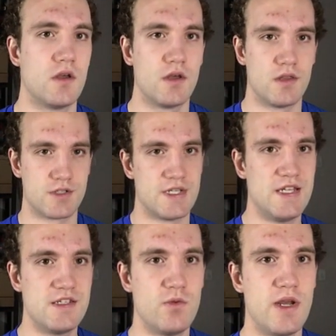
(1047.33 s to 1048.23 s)
There's an
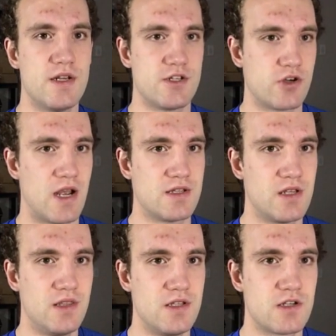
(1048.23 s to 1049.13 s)
easy way to
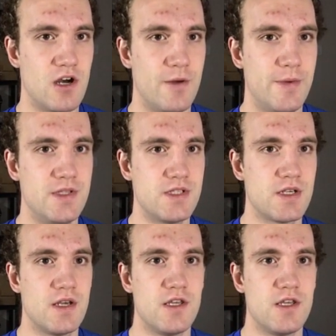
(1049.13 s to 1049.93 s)
translate these comments